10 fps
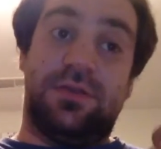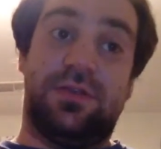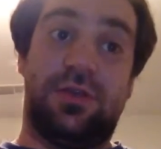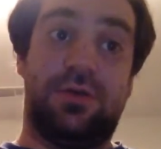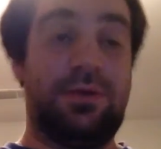
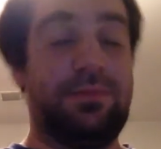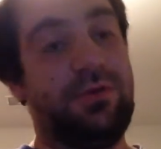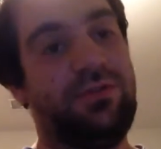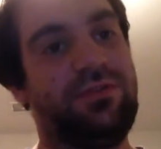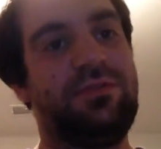So when it
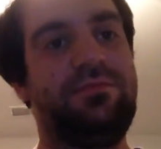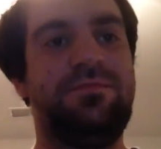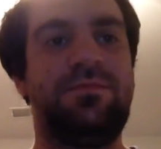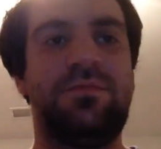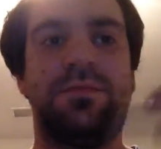boosts,
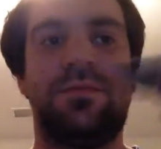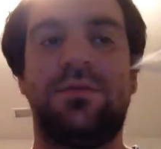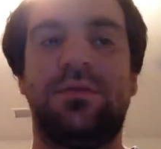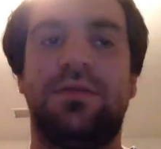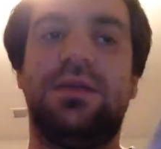
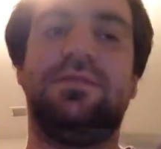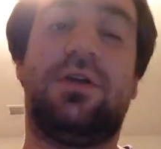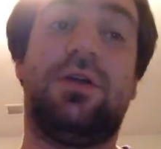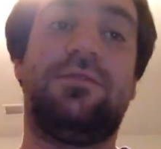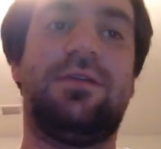give the
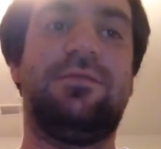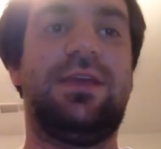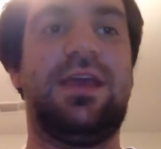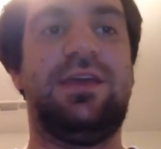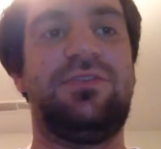card in front of it a
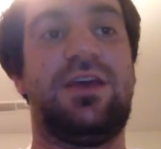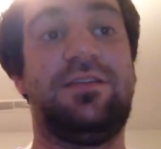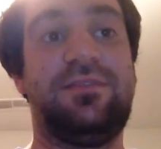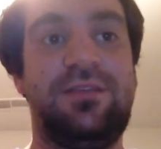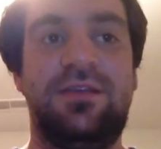gauge,
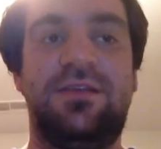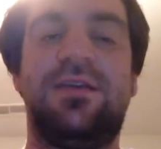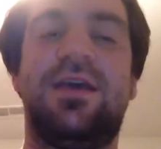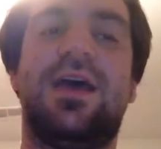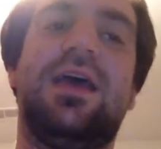nice.
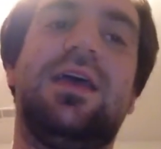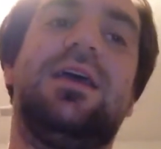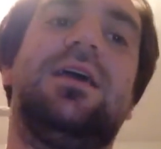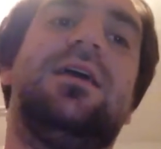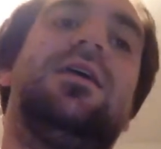
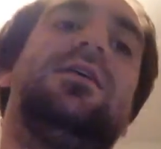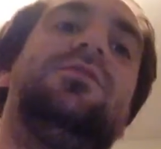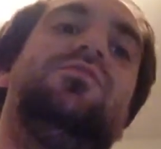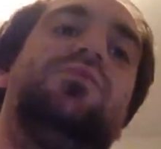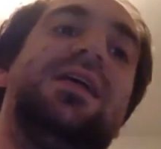
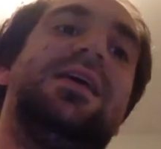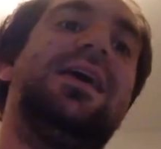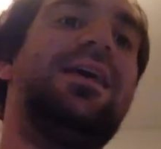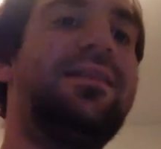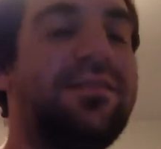And when it
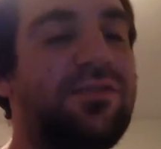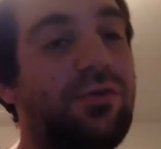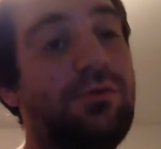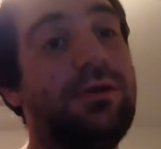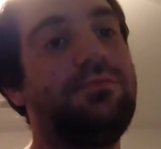hits,
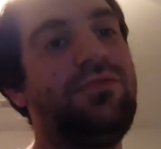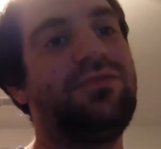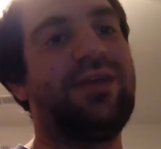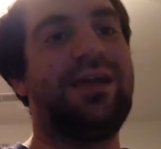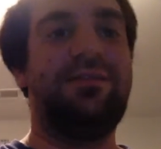or when it
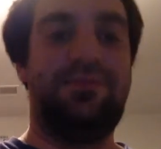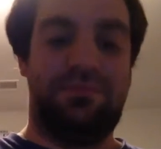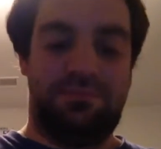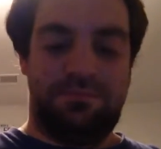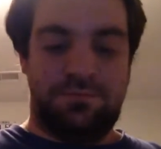boosts, I'd
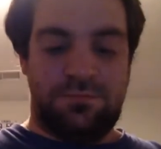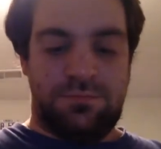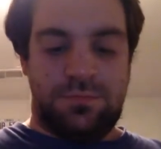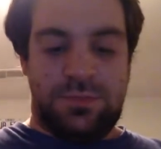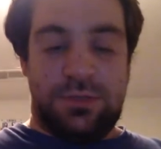
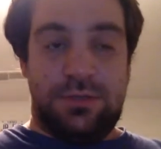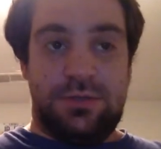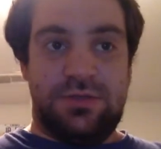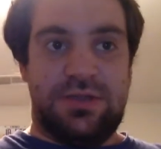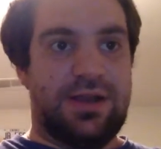
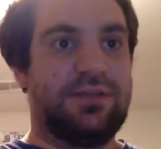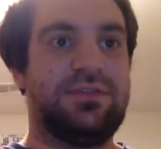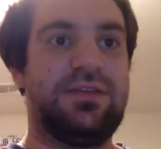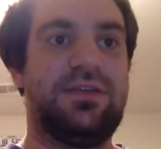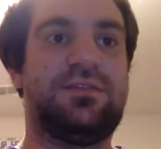shout out
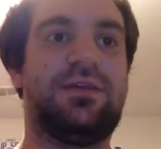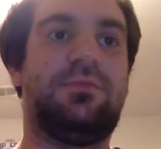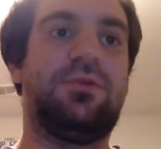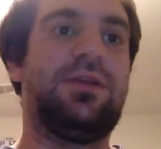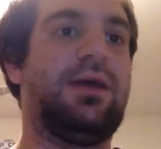to
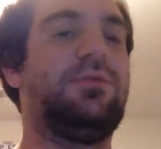someone that I